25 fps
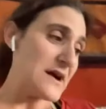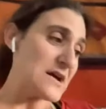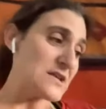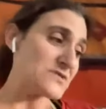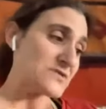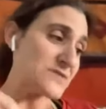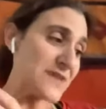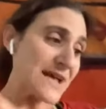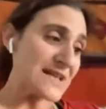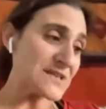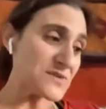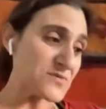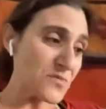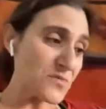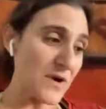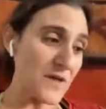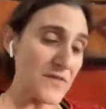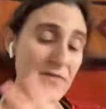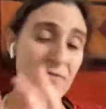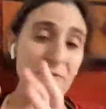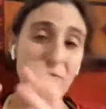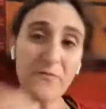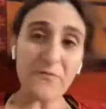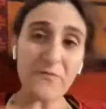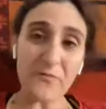So that's
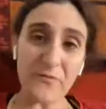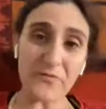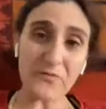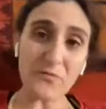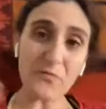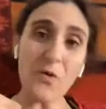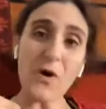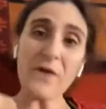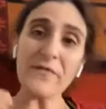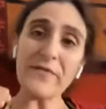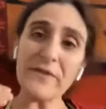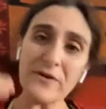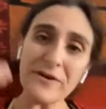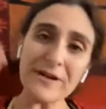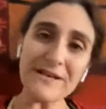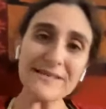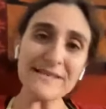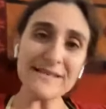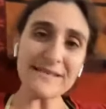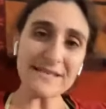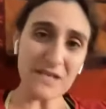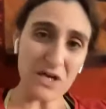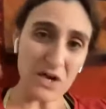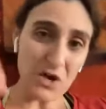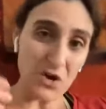one. There is
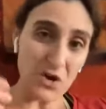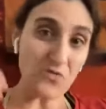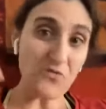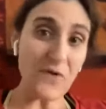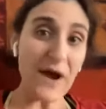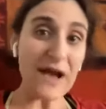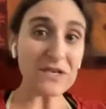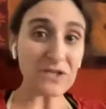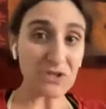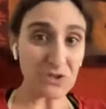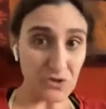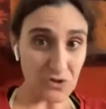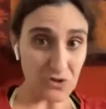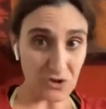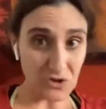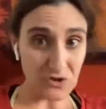this congressional